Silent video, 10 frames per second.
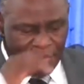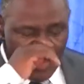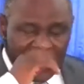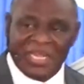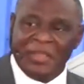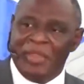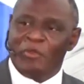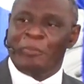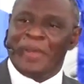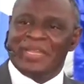
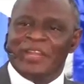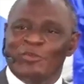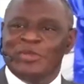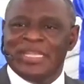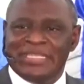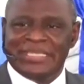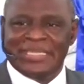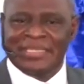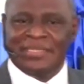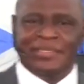Ukitegemea kupata gunia
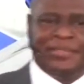20.